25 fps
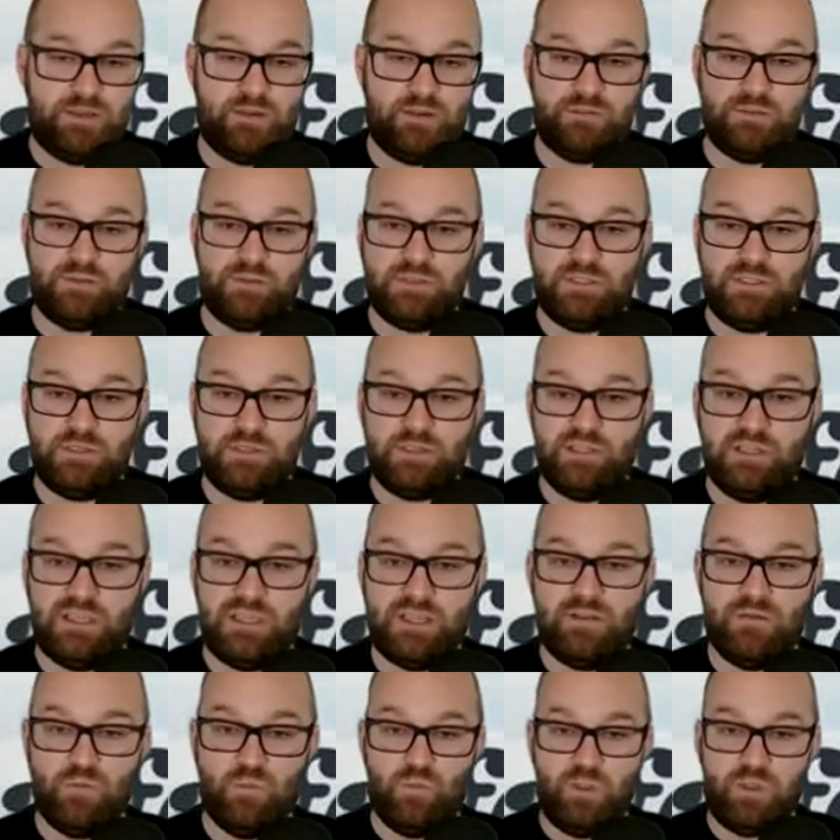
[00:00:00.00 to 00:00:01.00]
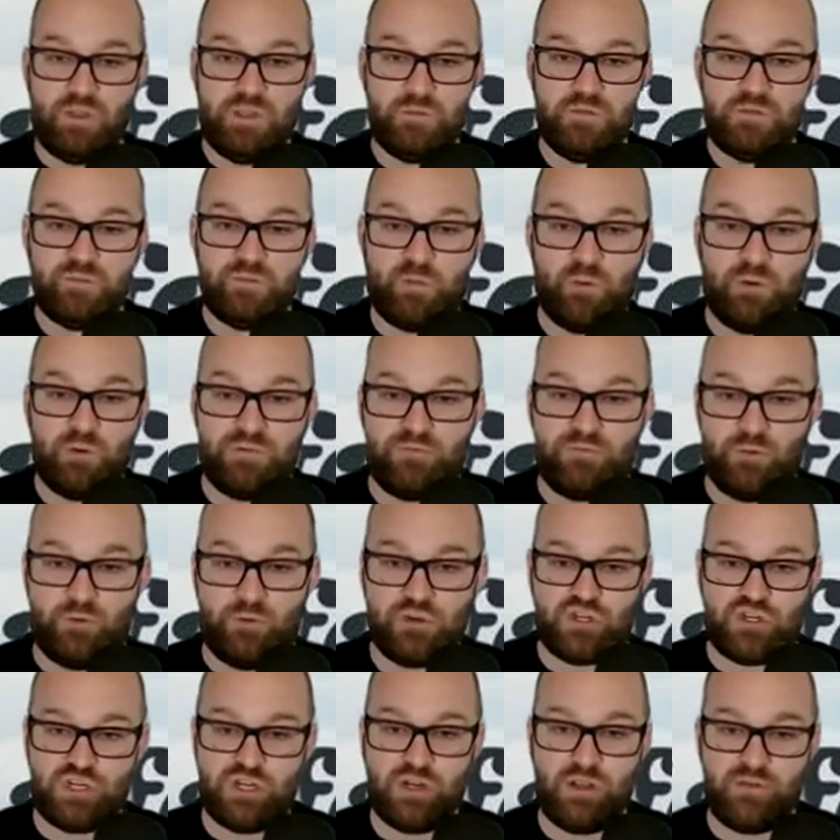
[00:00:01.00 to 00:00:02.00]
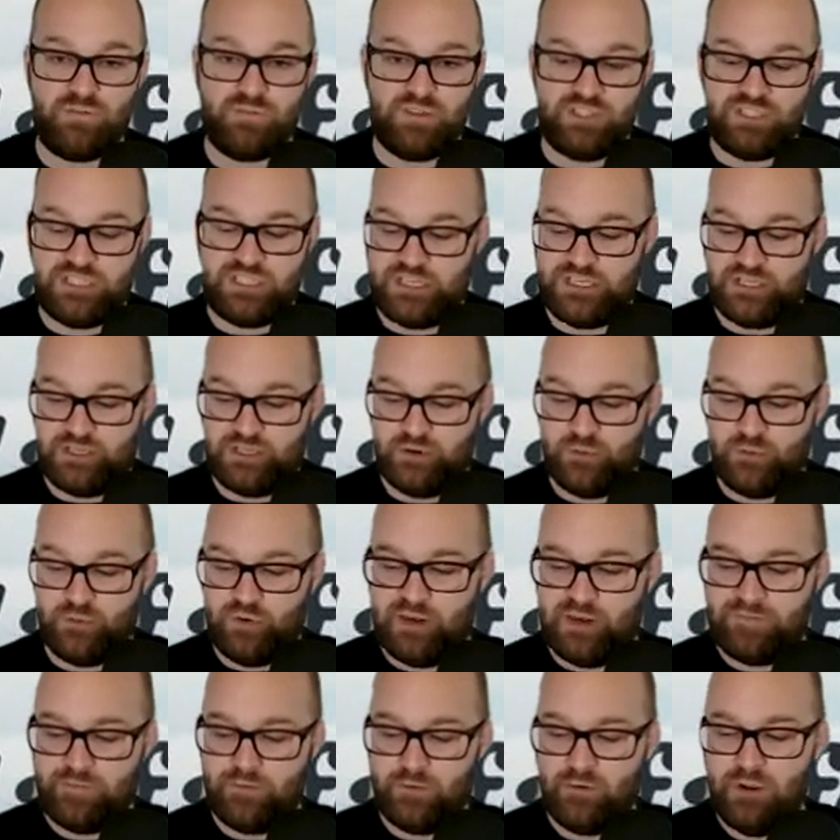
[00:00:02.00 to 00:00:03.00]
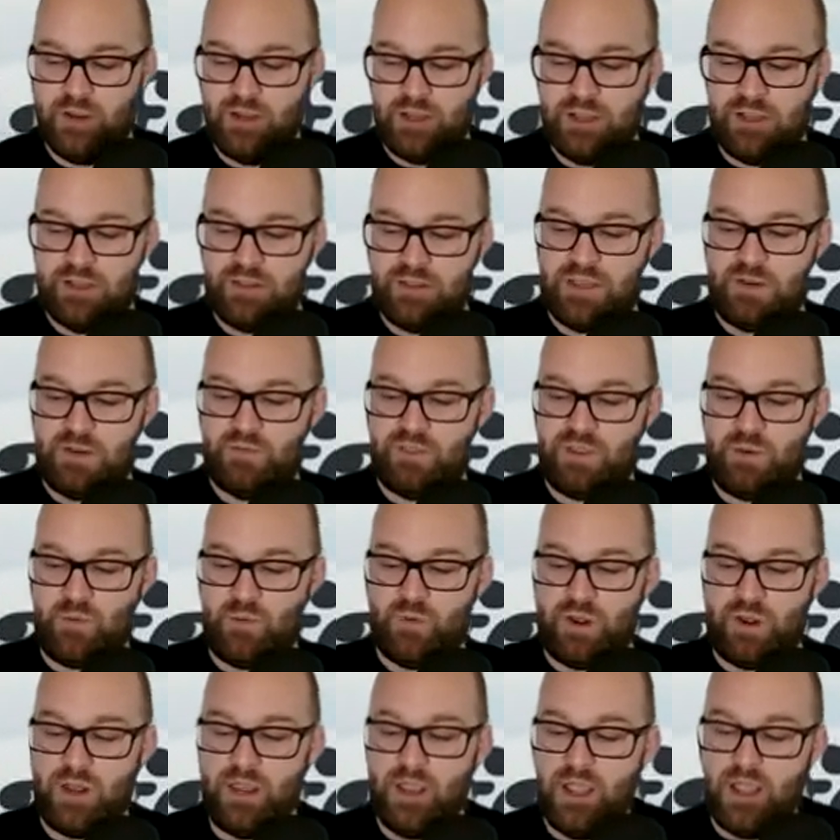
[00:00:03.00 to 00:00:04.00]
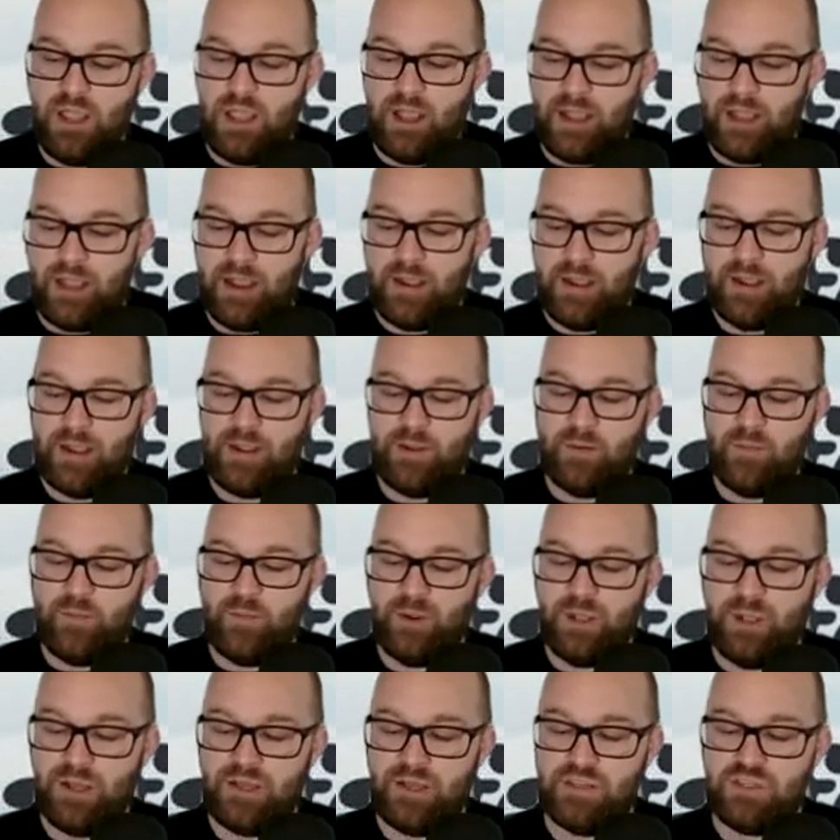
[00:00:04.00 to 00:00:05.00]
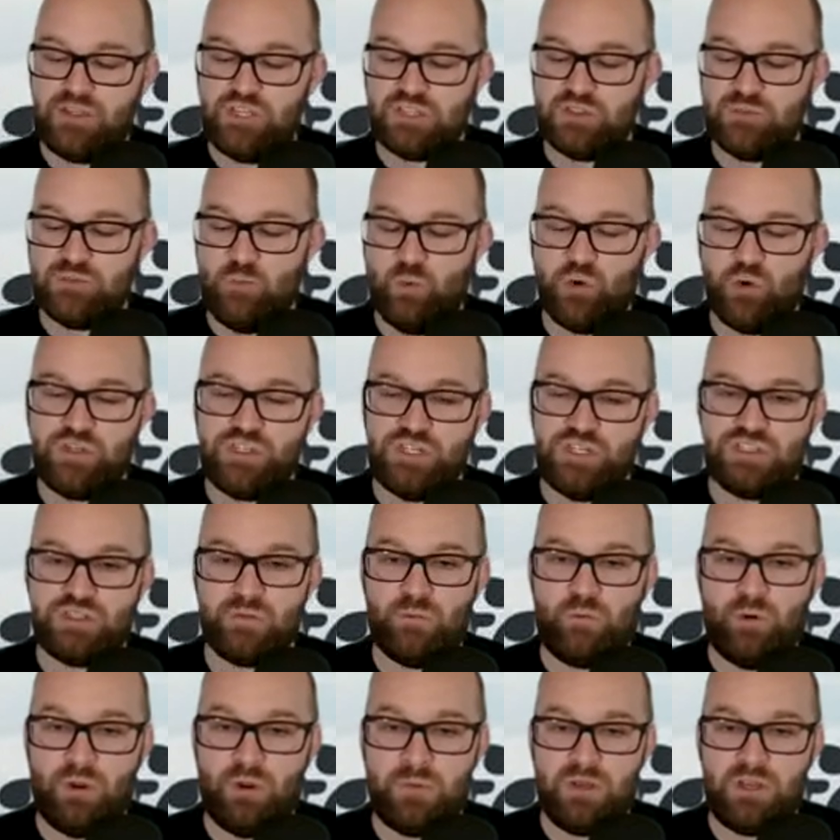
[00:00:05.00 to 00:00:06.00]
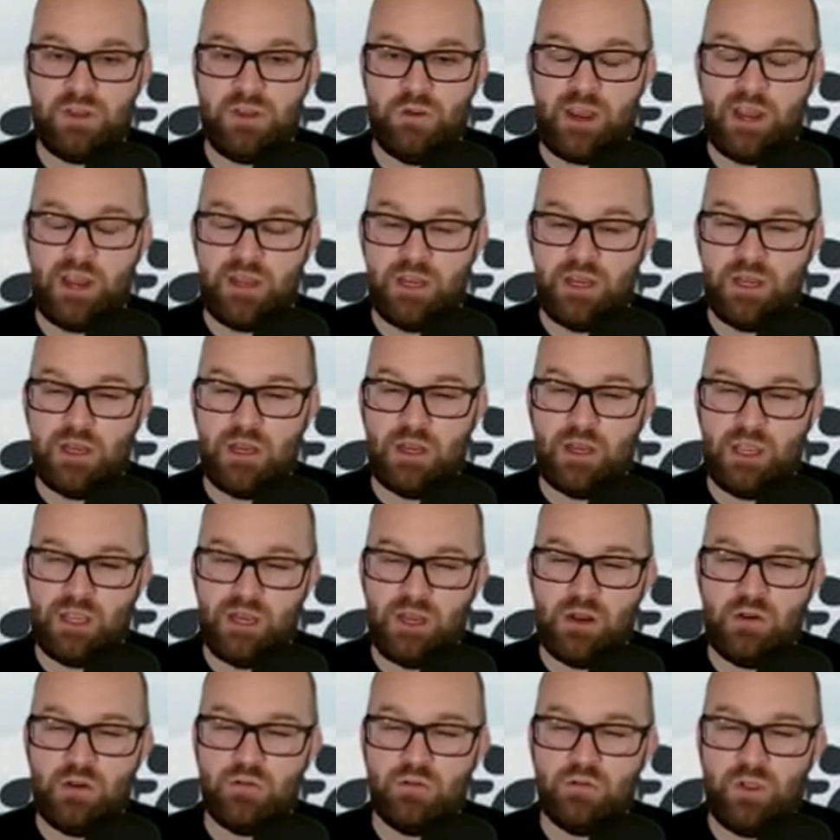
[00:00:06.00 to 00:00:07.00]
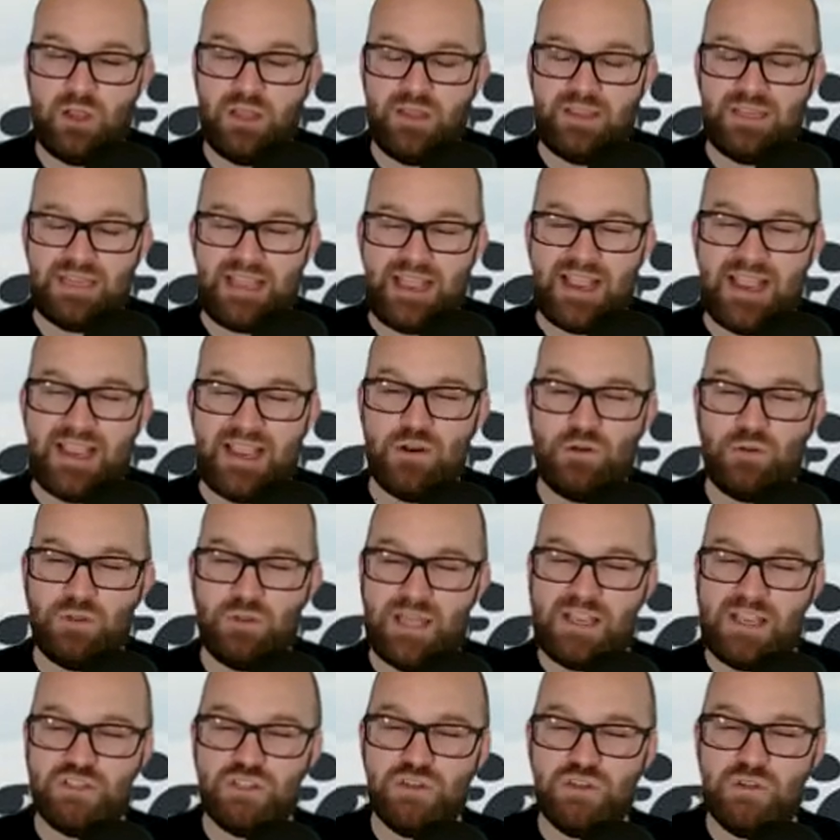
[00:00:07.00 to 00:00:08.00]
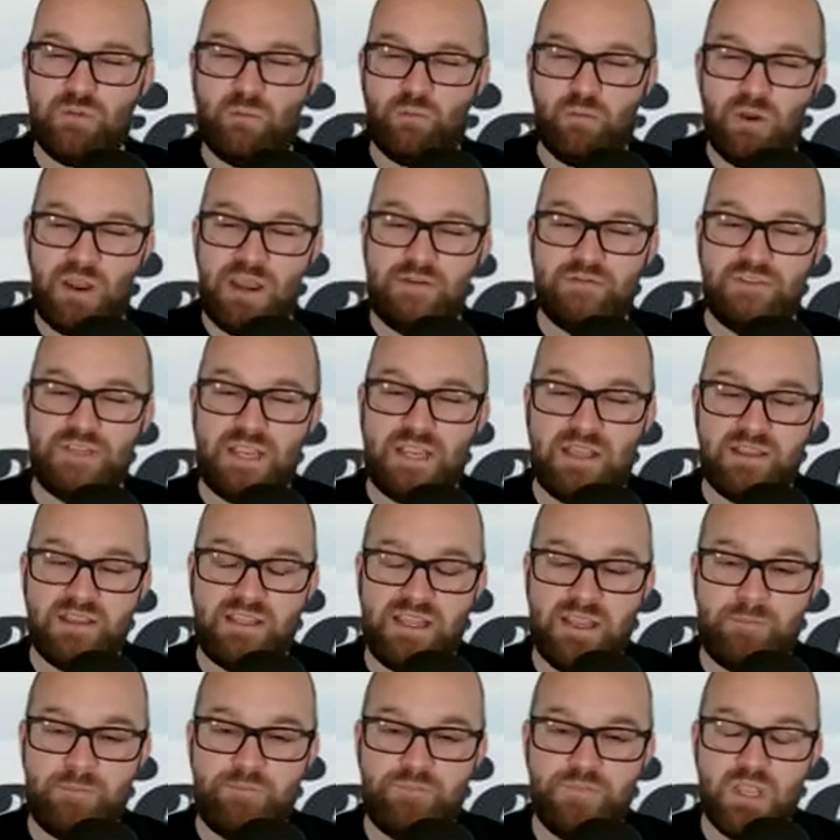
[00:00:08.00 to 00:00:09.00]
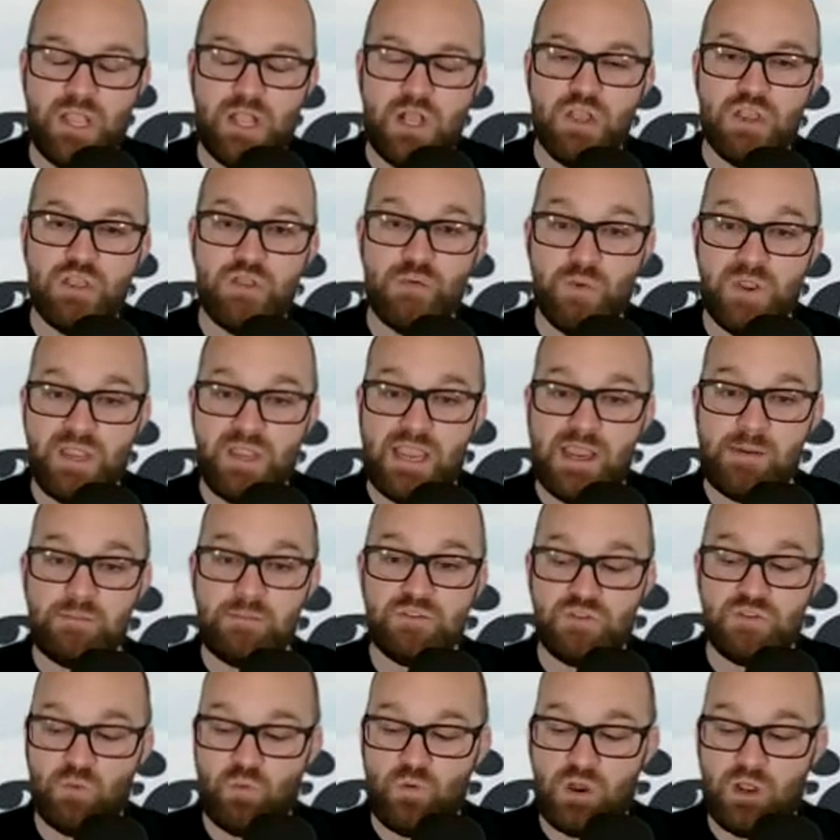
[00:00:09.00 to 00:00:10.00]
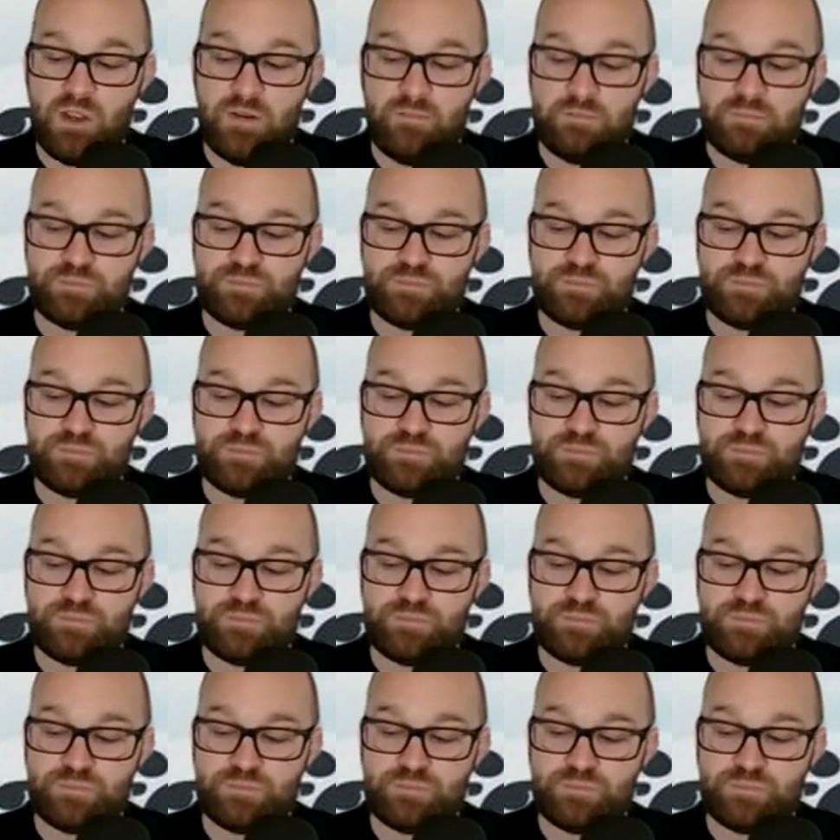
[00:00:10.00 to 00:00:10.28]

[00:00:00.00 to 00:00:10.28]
Little League Williamsport version of the season or whatever they won. But just more disappointment here. And I know last year the Braves had them 3-1.